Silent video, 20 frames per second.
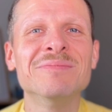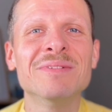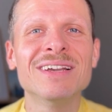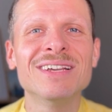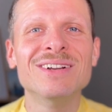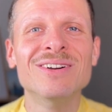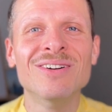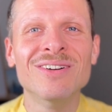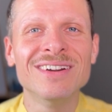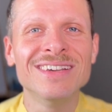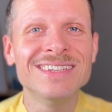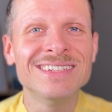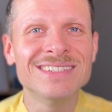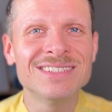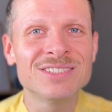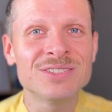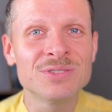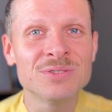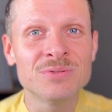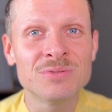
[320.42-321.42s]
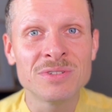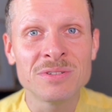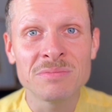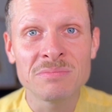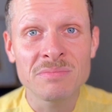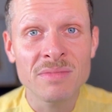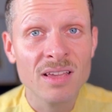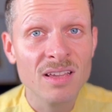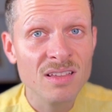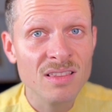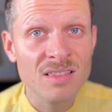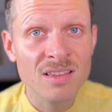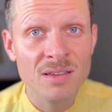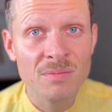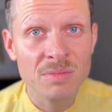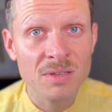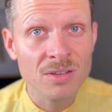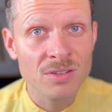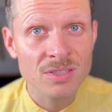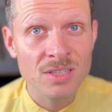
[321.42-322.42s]
I going to remake
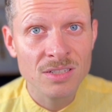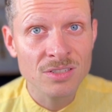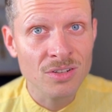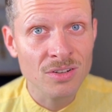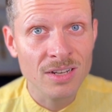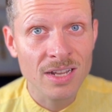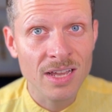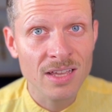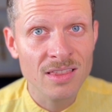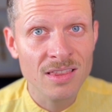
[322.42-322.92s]
them because I don't like